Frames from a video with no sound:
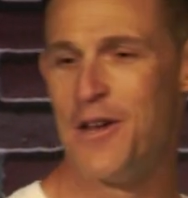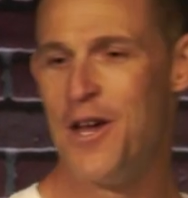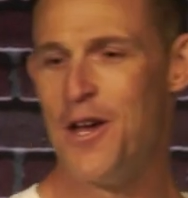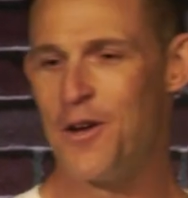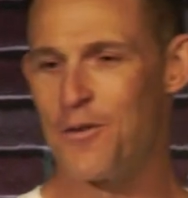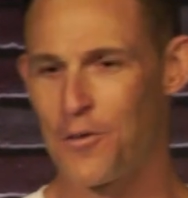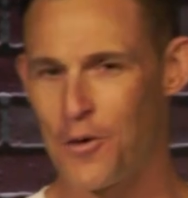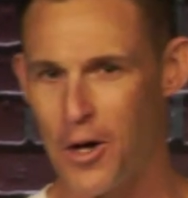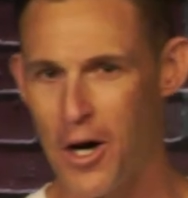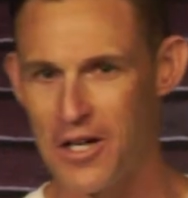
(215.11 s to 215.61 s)

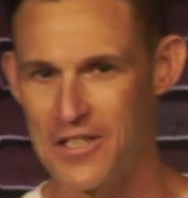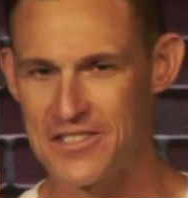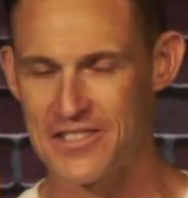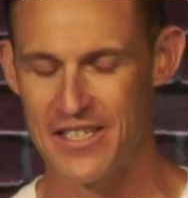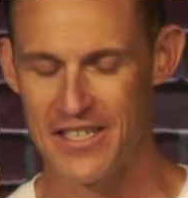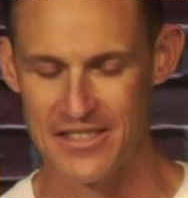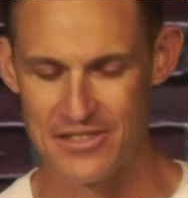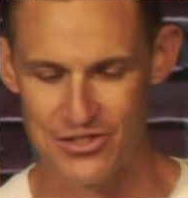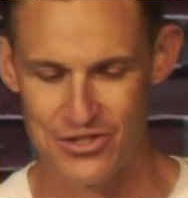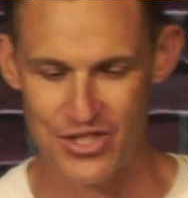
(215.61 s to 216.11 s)
for our
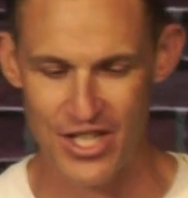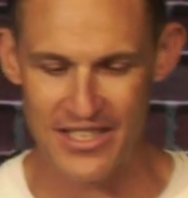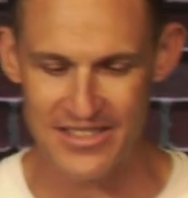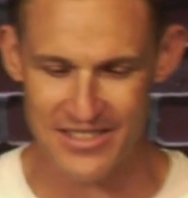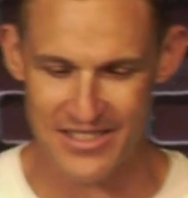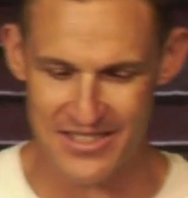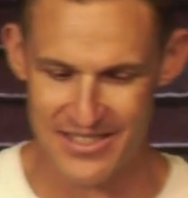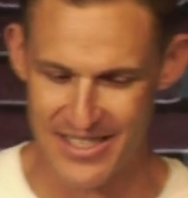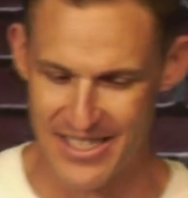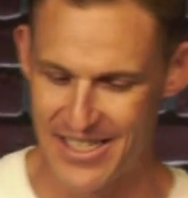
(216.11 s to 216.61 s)
sins.
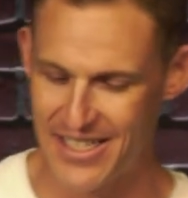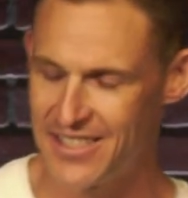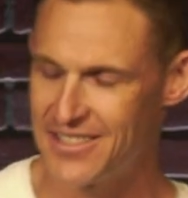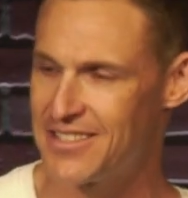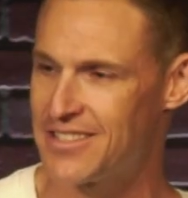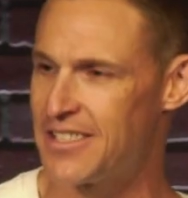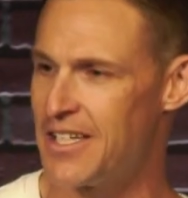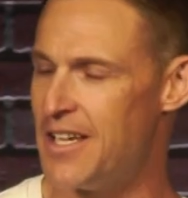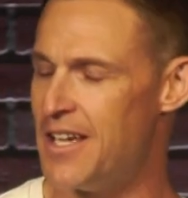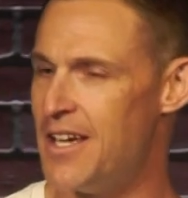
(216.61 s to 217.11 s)
Jesus is
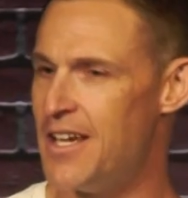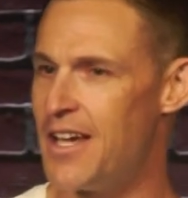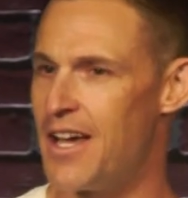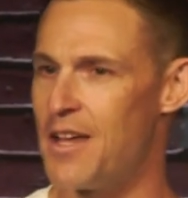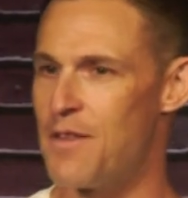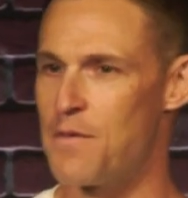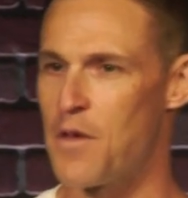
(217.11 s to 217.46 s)
the